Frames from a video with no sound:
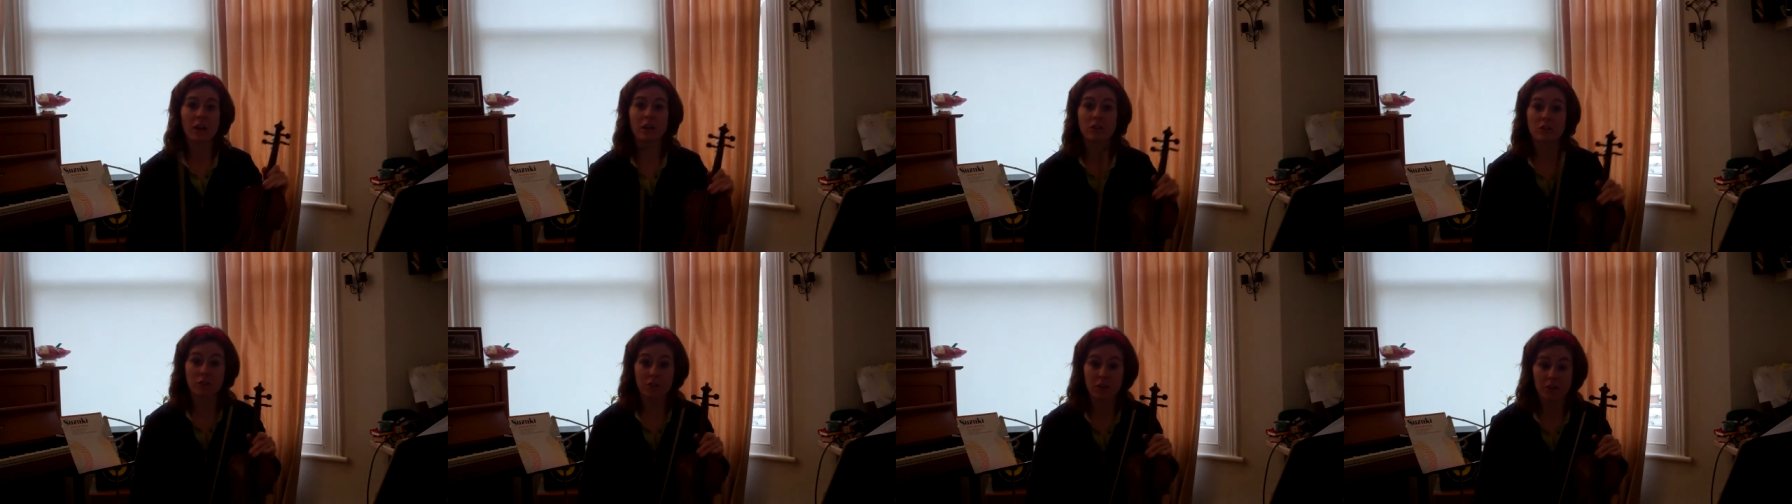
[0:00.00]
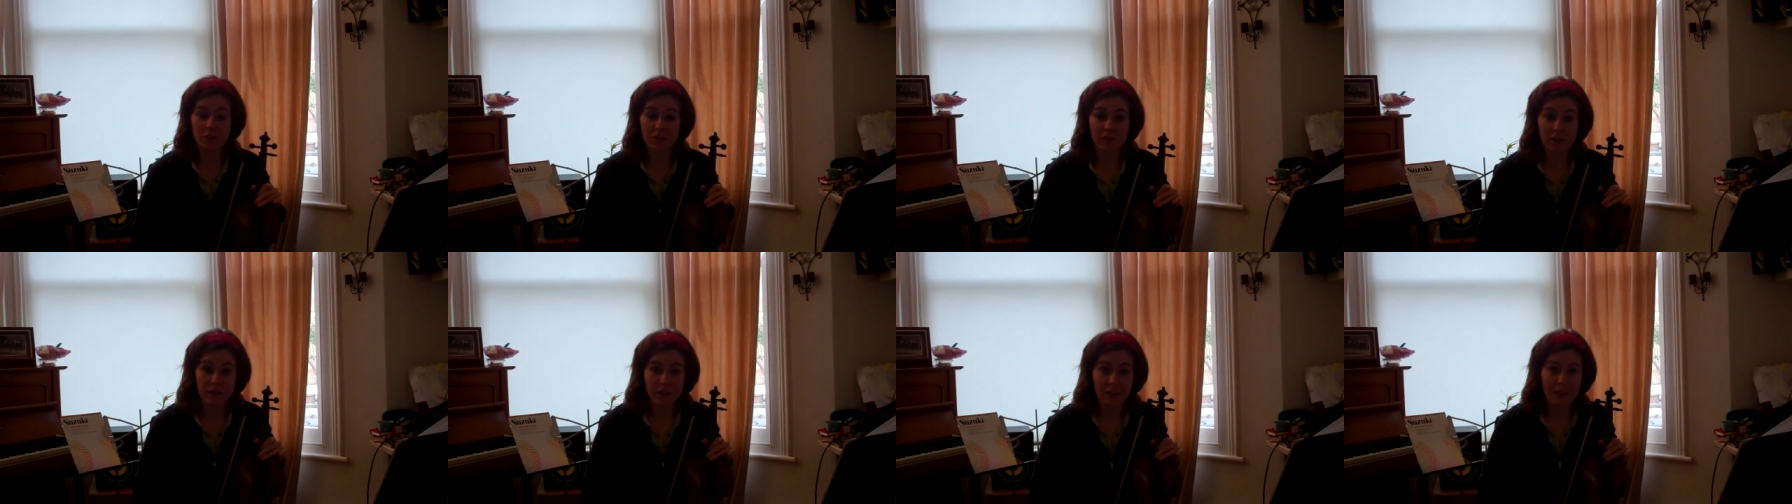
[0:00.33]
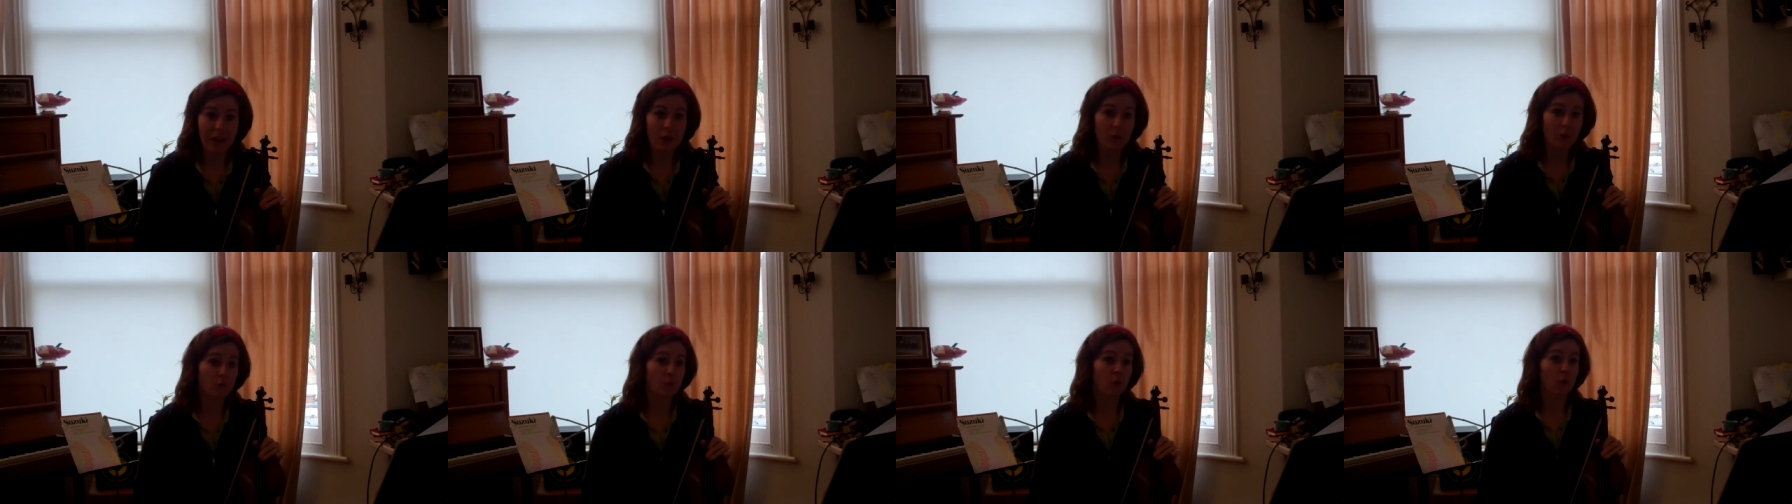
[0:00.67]
just like
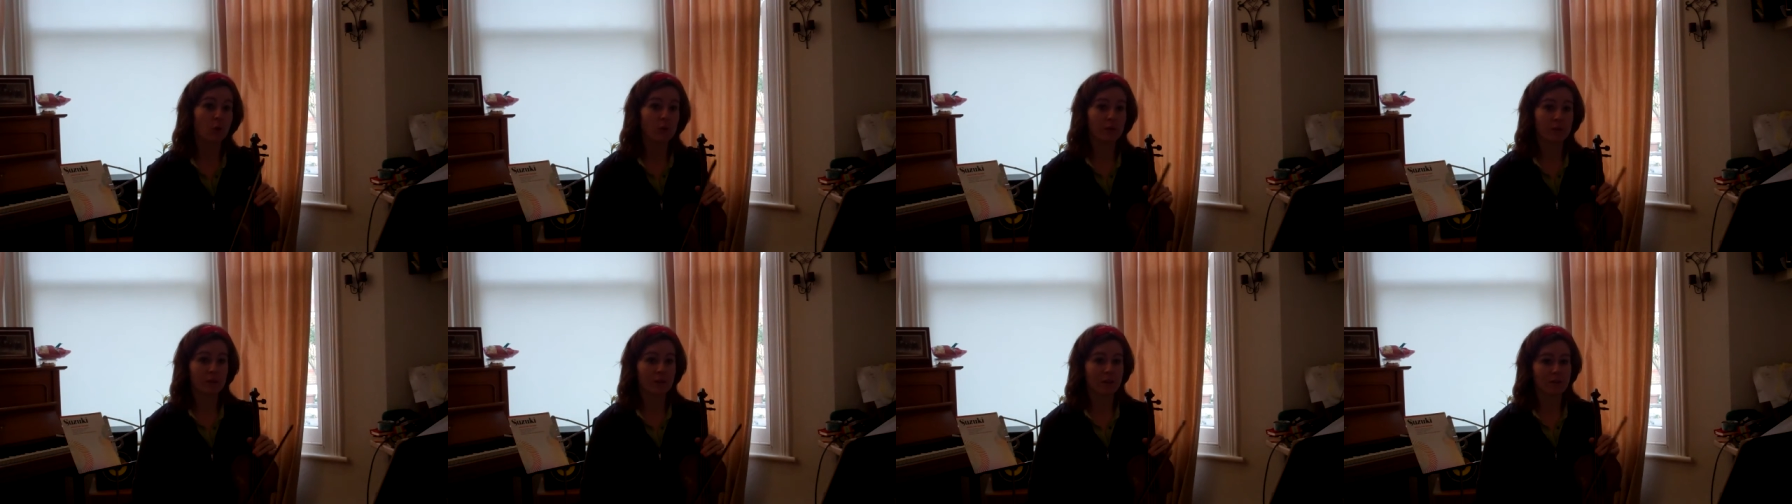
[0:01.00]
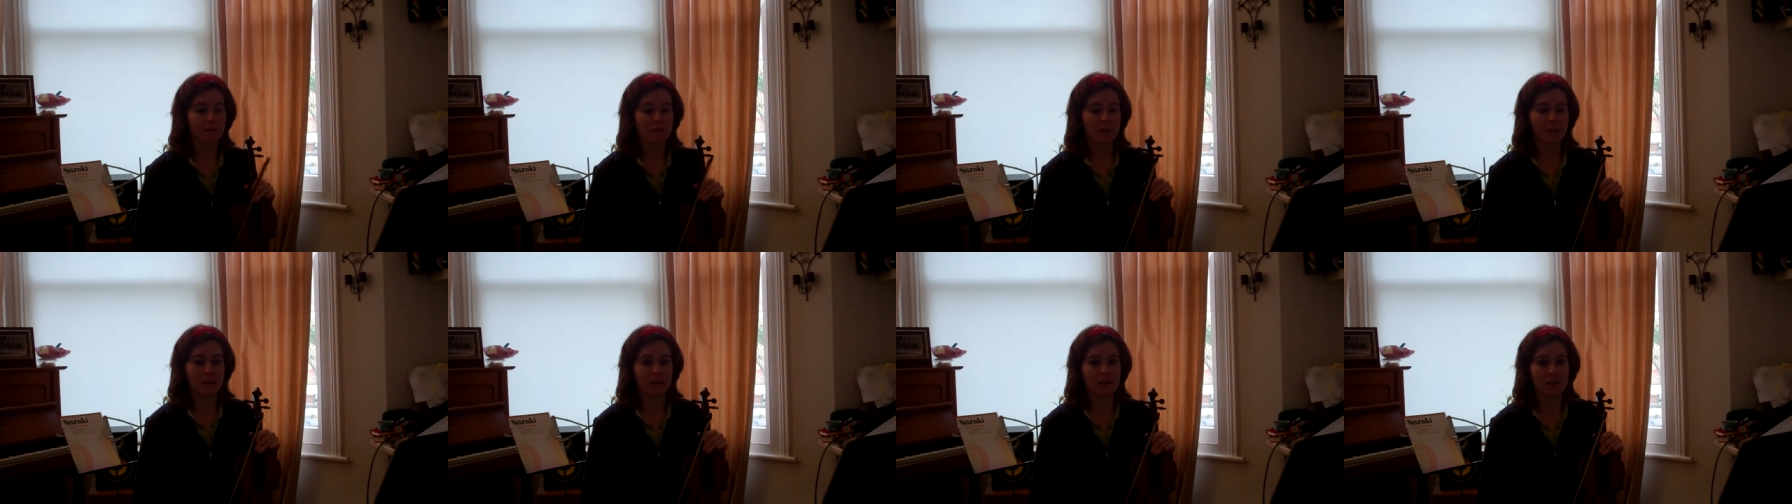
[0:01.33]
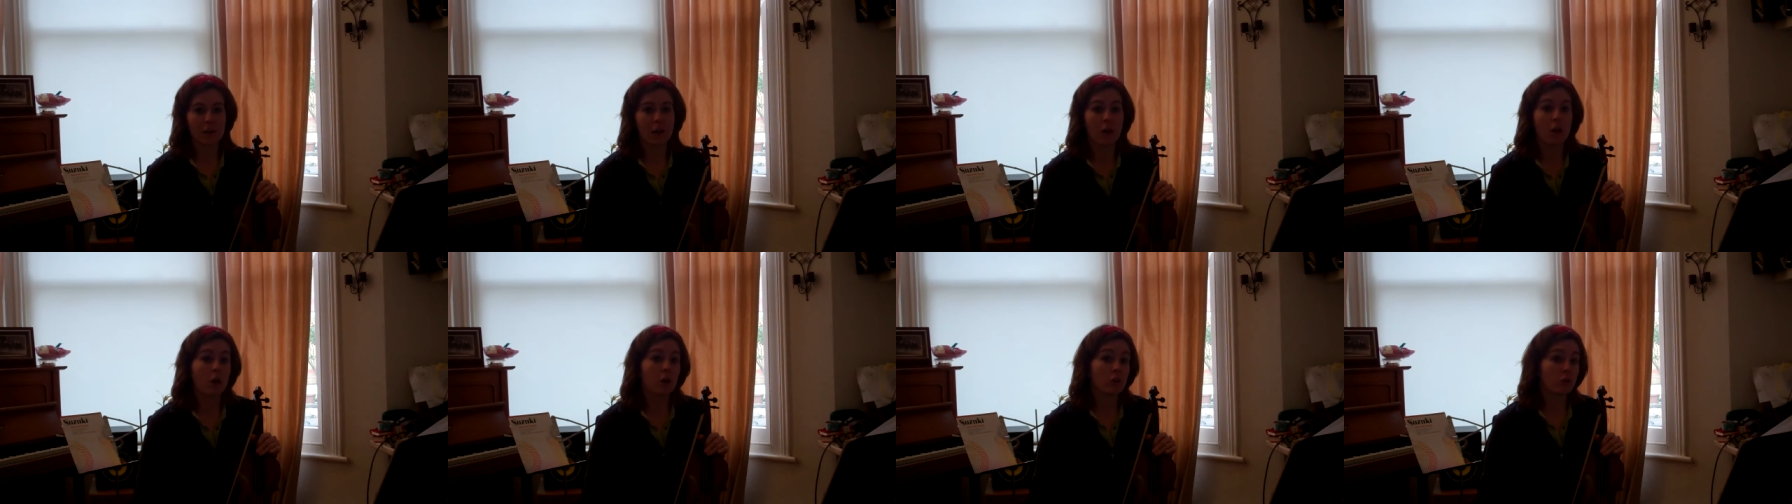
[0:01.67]
that with only the left hand,
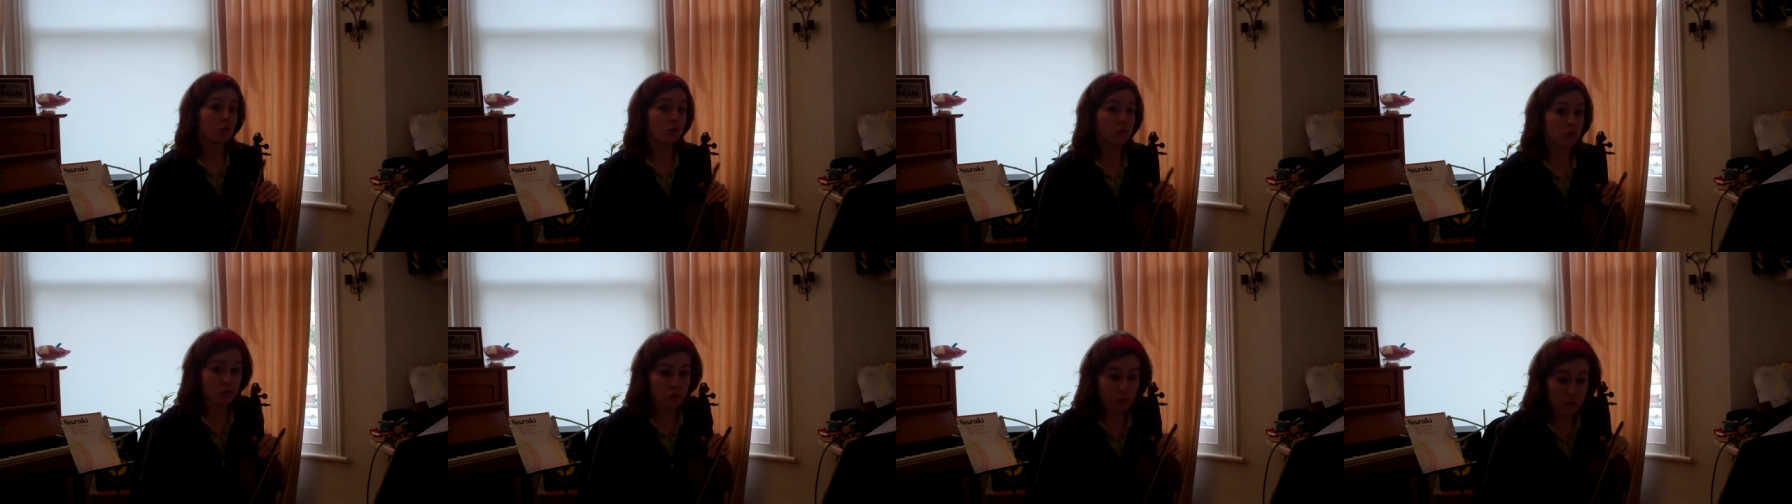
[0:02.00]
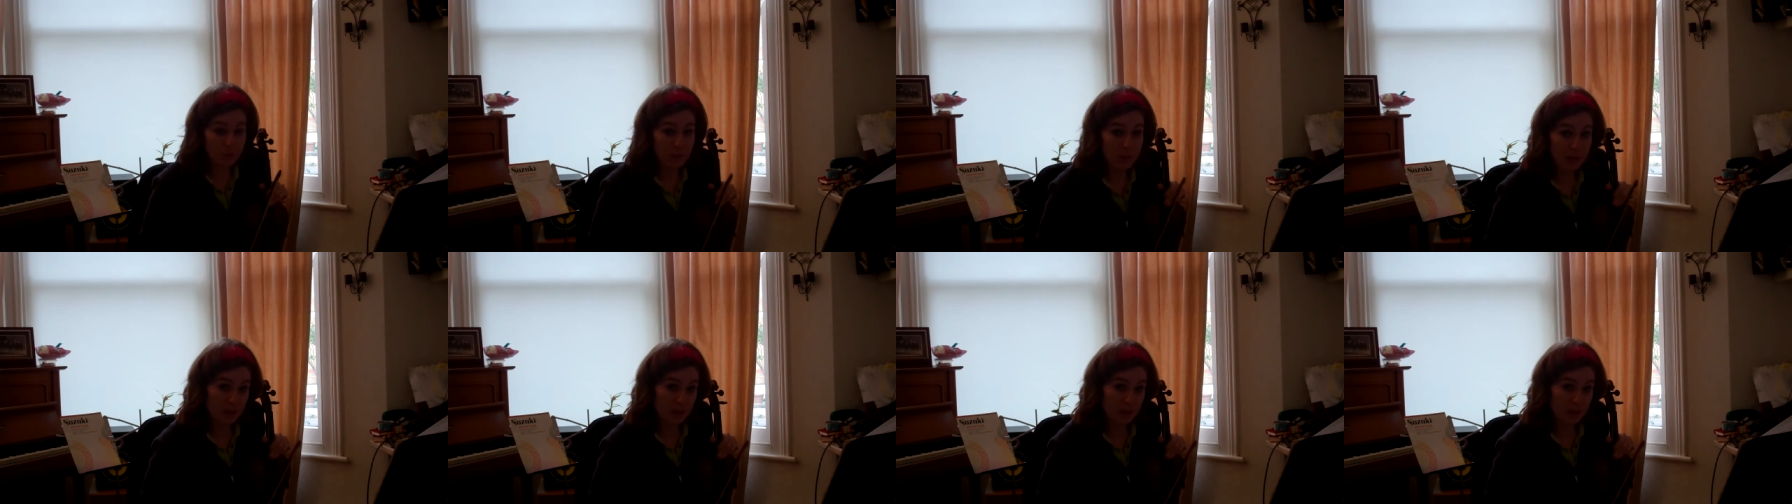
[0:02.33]
you should be